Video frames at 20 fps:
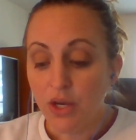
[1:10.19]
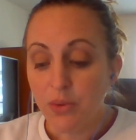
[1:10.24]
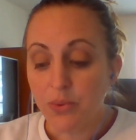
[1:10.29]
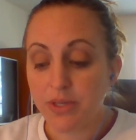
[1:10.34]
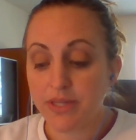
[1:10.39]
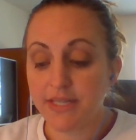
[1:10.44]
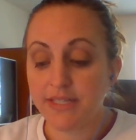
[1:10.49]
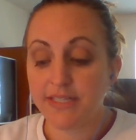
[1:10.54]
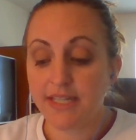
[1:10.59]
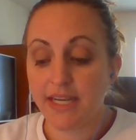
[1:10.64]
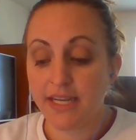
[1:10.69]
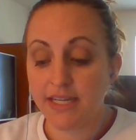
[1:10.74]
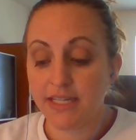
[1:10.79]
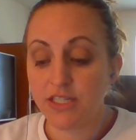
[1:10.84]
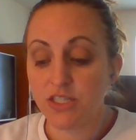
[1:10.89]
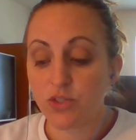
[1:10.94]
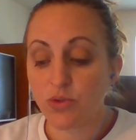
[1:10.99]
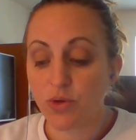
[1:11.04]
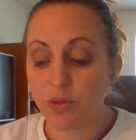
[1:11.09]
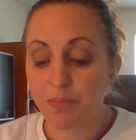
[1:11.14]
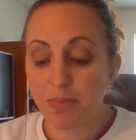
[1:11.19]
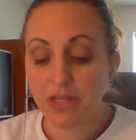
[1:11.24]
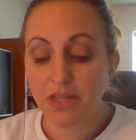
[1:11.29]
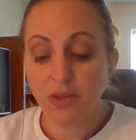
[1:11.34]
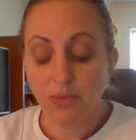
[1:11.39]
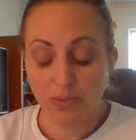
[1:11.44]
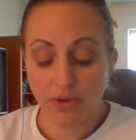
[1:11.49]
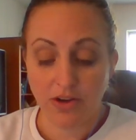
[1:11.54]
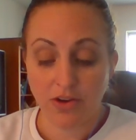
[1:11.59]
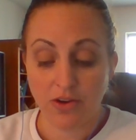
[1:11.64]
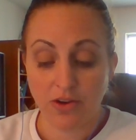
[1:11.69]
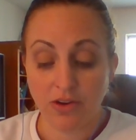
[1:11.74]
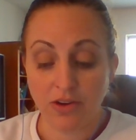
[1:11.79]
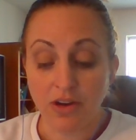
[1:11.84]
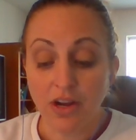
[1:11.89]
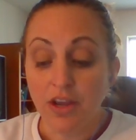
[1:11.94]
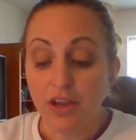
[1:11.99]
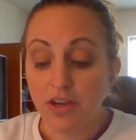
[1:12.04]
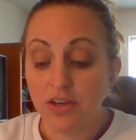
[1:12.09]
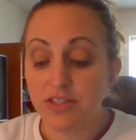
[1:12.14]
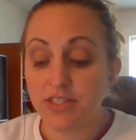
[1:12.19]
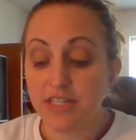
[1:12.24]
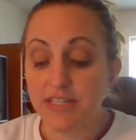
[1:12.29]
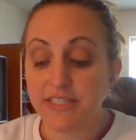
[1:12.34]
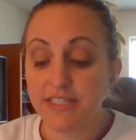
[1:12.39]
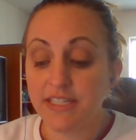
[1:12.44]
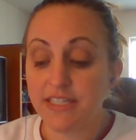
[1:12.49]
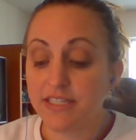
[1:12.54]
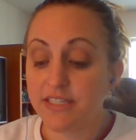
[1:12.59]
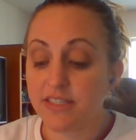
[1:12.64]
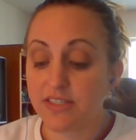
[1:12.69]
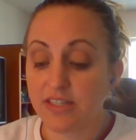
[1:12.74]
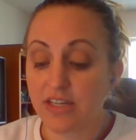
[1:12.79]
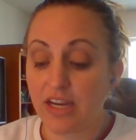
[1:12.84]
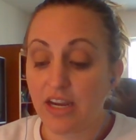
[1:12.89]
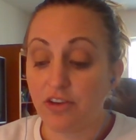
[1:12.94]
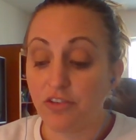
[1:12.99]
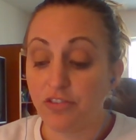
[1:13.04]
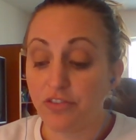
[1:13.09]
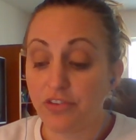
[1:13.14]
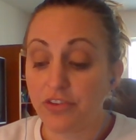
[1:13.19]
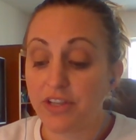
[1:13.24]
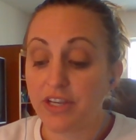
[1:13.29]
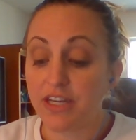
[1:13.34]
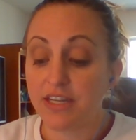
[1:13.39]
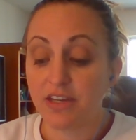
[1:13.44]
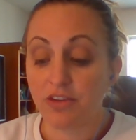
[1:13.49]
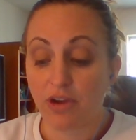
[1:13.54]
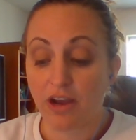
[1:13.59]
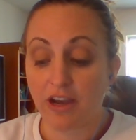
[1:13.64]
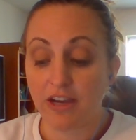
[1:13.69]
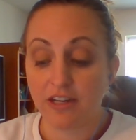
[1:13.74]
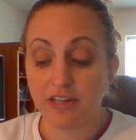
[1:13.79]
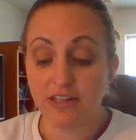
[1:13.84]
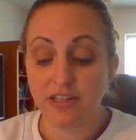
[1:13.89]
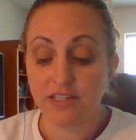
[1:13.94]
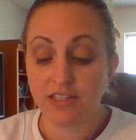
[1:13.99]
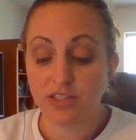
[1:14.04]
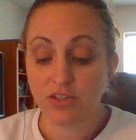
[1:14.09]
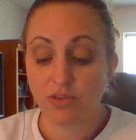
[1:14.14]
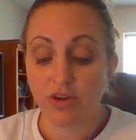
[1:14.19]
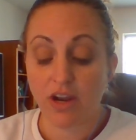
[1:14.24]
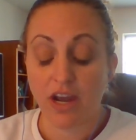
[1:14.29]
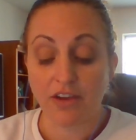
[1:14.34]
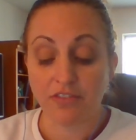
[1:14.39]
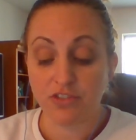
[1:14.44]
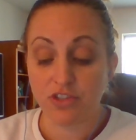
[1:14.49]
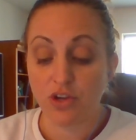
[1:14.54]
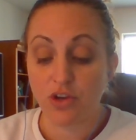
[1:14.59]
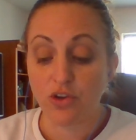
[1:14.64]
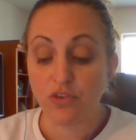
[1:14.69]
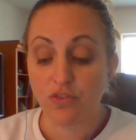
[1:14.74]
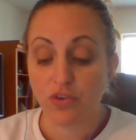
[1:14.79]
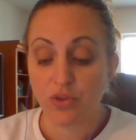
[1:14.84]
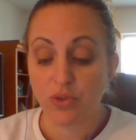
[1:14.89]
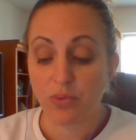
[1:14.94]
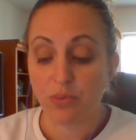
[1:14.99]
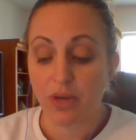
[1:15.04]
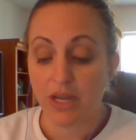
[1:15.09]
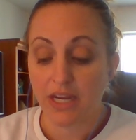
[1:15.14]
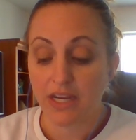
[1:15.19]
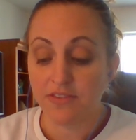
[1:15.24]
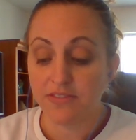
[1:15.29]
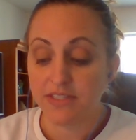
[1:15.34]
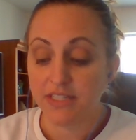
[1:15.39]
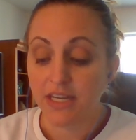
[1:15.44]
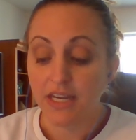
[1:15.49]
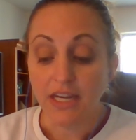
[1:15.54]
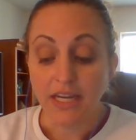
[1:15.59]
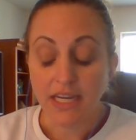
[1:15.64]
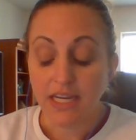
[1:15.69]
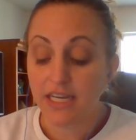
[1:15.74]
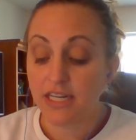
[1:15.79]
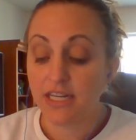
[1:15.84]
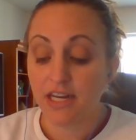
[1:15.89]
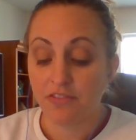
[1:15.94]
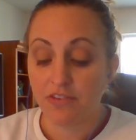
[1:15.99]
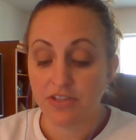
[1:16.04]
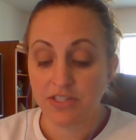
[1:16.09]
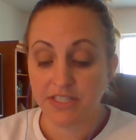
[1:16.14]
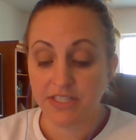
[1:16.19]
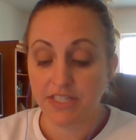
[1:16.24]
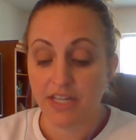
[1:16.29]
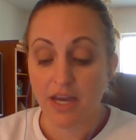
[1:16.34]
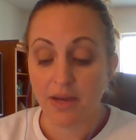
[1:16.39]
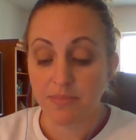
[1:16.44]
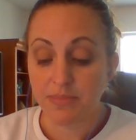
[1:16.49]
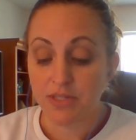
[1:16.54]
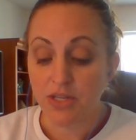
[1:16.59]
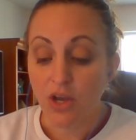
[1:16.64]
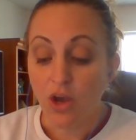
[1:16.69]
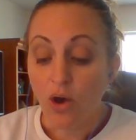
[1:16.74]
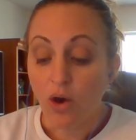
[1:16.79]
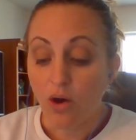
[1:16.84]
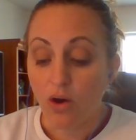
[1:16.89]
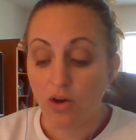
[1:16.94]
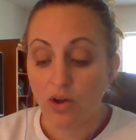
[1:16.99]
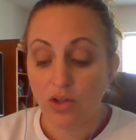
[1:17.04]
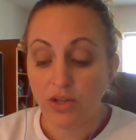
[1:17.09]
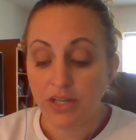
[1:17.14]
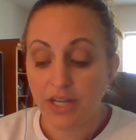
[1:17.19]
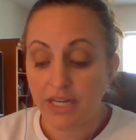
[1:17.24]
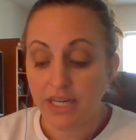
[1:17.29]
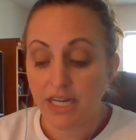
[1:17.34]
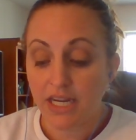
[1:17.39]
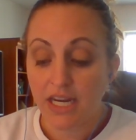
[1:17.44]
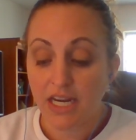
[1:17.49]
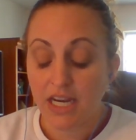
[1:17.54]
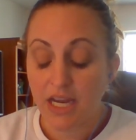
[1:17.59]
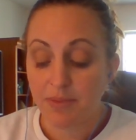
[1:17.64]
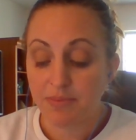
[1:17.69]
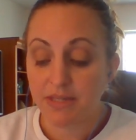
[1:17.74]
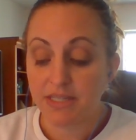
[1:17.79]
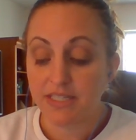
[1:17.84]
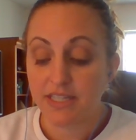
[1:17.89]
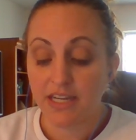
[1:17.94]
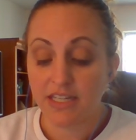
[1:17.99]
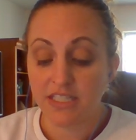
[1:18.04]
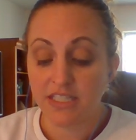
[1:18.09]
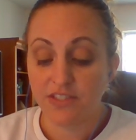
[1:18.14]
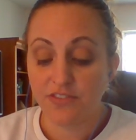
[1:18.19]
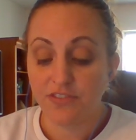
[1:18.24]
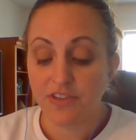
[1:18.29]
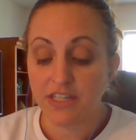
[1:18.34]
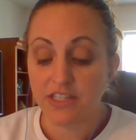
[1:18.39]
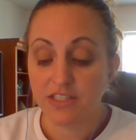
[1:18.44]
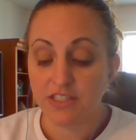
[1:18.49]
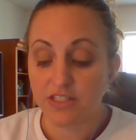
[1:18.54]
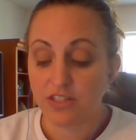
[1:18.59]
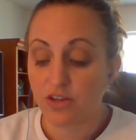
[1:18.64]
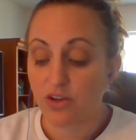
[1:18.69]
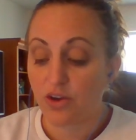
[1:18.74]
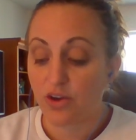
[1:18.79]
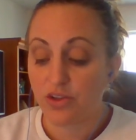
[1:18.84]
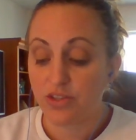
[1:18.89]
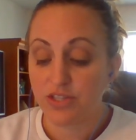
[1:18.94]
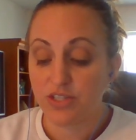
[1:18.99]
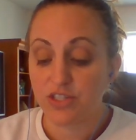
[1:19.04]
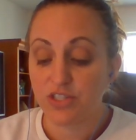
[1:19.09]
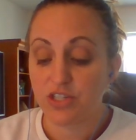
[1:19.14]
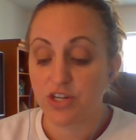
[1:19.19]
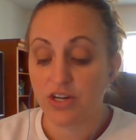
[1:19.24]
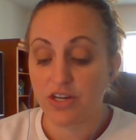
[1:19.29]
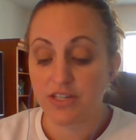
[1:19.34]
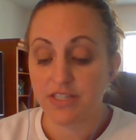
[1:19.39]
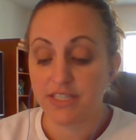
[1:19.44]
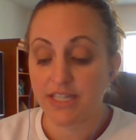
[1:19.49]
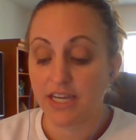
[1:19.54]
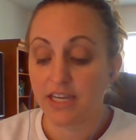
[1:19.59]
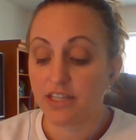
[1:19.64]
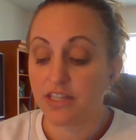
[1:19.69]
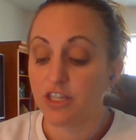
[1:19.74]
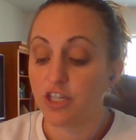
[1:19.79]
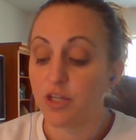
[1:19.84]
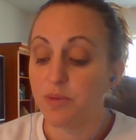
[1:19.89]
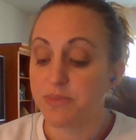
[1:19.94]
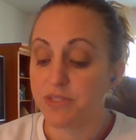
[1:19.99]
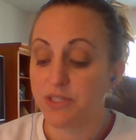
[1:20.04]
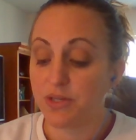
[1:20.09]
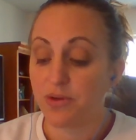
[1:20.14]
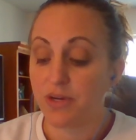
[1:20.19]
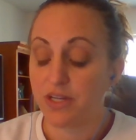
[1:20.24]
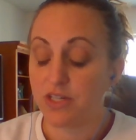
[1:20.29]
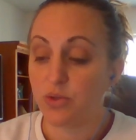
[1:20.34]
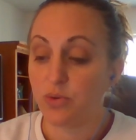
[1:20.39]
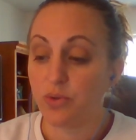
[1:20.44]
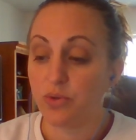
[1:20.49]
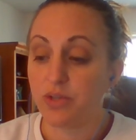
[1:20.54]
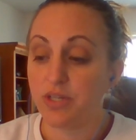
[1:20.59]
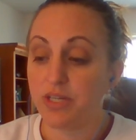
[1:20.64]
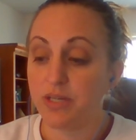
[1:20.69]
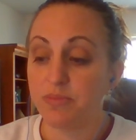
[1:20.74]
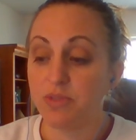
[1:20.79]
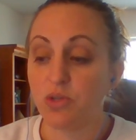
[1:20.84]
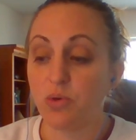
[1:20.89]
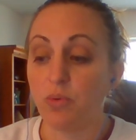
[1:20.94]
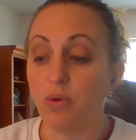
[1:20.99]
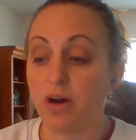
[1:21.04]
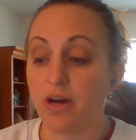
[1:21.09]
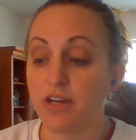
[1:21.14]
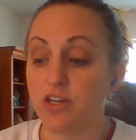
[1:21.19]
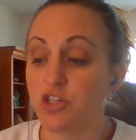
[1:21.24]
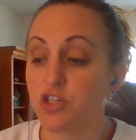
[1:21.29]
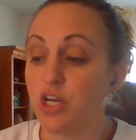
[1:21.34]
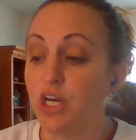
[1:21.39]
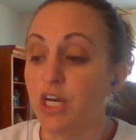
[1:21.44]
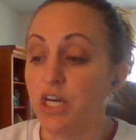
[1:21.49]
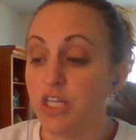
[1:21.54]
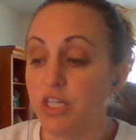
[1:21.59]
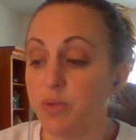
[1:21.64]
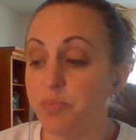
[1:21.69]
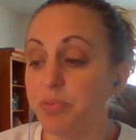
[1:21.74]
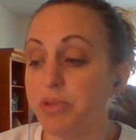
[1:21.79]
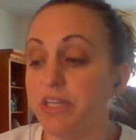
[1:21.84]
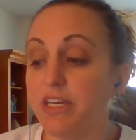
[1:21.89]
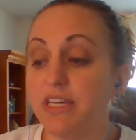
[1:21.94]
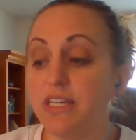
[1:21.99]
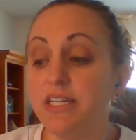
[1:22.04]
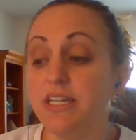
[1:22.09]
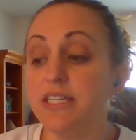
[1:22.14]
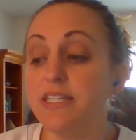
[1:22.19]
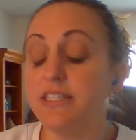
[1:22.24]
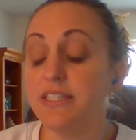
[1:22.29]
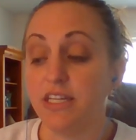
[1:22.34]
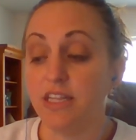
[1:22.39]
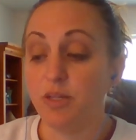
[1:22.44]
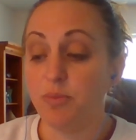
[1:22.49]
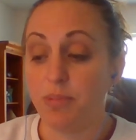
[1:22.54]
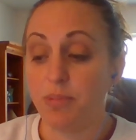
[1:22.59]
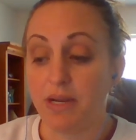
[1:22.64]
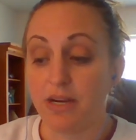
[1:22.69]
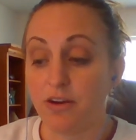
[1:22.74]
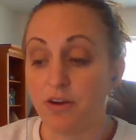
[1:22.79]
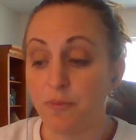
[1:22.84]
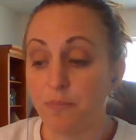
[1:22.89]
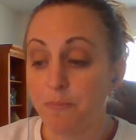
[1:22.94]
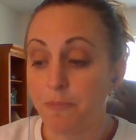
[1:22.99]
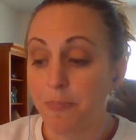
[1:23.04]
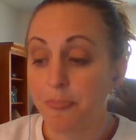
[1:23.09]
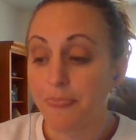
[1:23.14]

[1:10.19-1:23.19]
With his hands gripping the rudder, Odysseus skillfully guided his craft over the waves. He never slept. All night he kept his eyes fixed on the stars that Calypso had told him to watch, the Pleiades and the Bear.